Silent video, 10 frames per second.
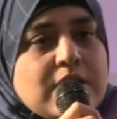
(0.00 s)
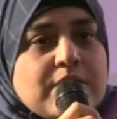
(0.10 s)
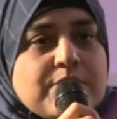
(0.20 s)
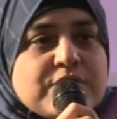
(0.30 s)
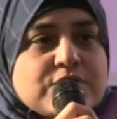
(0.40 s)

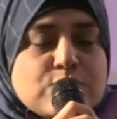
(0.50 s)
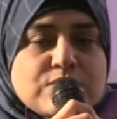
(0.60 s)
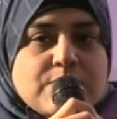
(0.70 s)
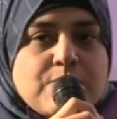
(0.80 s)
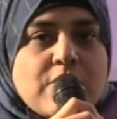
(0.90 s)

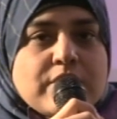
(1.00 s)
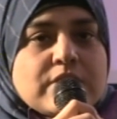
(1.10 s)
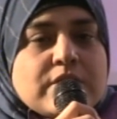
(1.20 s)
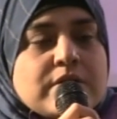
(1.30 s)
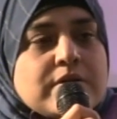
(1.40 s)
bestows upon
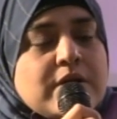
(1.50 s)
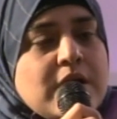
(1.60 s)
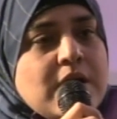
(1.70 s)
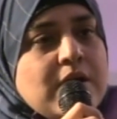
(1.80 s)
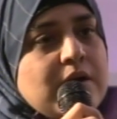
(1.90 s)
her.
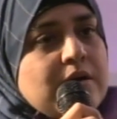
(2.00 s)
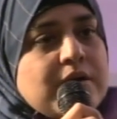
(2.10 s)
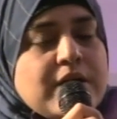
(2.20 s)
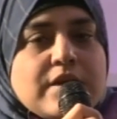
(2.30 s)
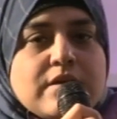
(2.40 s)

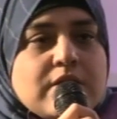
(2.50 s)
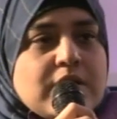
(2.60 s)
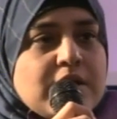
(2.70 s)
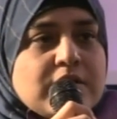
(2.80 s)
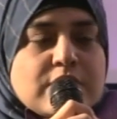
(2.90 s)

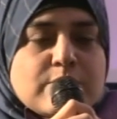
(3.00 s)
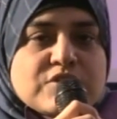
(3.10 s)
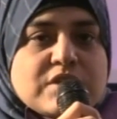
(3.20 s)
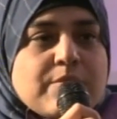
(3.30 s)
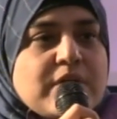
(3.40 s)
In the
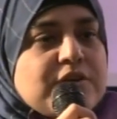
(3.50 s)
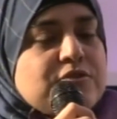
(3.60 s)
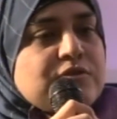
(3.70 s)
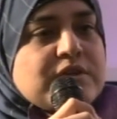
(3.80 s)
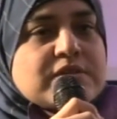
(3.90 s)
Muslim
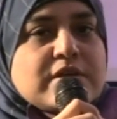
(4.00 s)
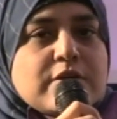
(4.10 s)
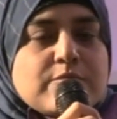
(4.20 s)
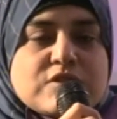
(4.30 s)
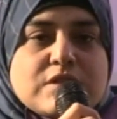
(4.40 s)
countries and
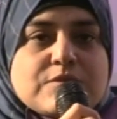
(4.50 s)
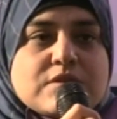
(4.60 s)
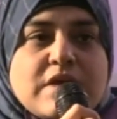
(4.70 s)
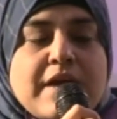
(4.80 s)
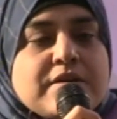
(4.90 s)
in Muslim
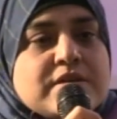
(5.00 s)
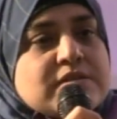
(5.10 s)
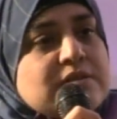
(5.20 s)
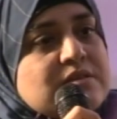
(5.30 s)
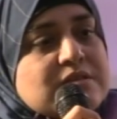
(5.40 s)

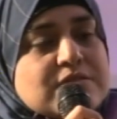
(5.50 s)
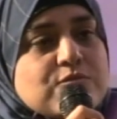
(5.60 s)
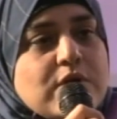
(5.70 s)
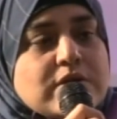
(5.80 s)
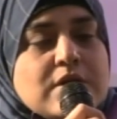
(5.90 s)
societies, and this is
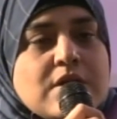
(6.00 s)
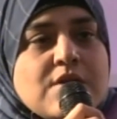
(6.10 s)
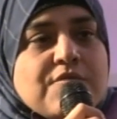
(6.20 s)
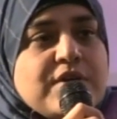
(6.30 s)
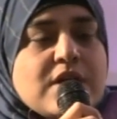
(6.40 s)
what
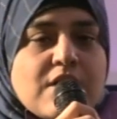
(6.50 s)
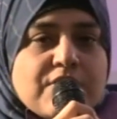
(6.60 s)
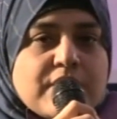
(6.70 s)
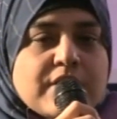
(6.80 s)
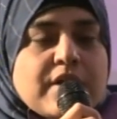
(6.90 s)
we
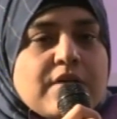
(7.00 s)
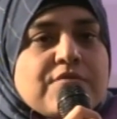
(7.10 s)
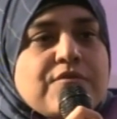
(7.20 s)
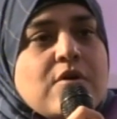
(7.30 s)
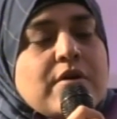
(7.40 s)
are working
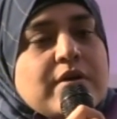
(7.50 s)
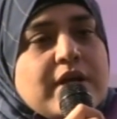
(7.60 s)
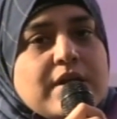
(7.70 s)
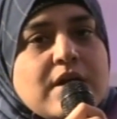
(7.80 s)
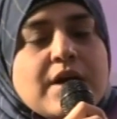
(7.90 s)
for
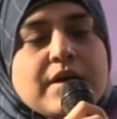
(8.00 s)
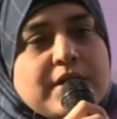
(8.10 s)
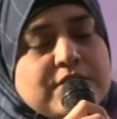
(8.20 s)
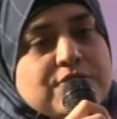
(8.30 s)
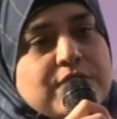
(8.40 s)
in our
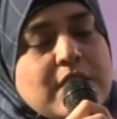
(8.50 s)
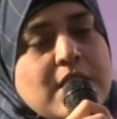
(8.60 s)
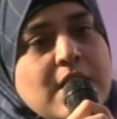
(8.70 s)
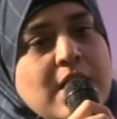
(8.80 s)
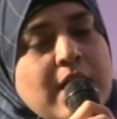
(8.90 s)
country.
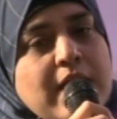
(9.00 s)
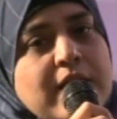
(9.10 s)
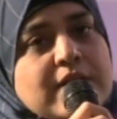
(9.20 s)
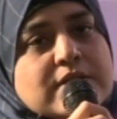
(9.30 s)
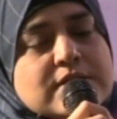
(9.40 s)

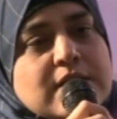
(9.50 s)
And